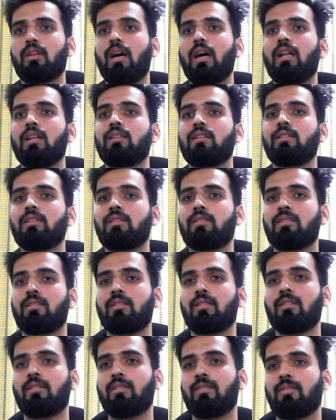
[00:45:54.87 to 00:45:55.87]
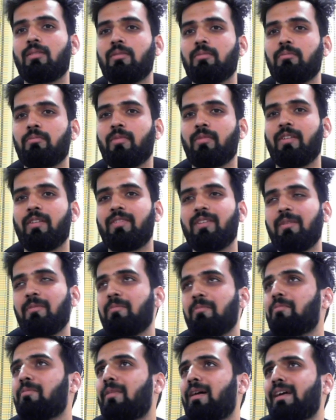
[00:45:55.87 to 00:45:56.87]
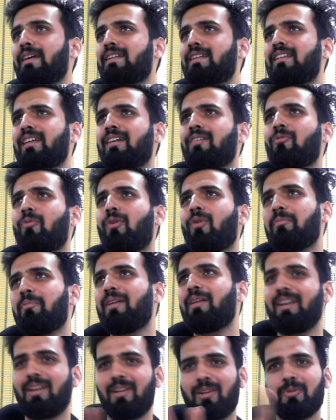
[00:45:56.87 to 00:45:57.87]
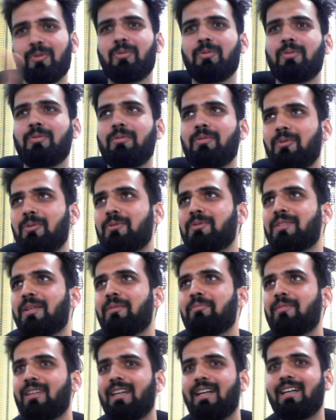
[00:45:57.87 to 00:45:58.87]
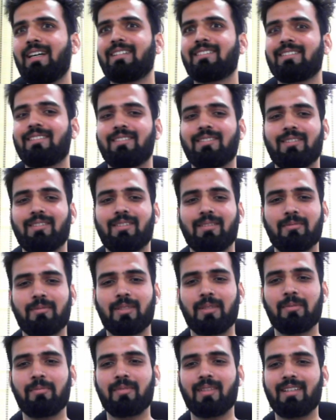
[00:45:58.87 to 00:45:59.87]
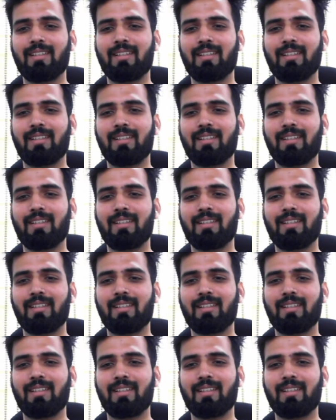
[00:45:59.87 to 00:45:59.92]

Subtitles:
I'll just give them my thing 1 minute to do something else. Something.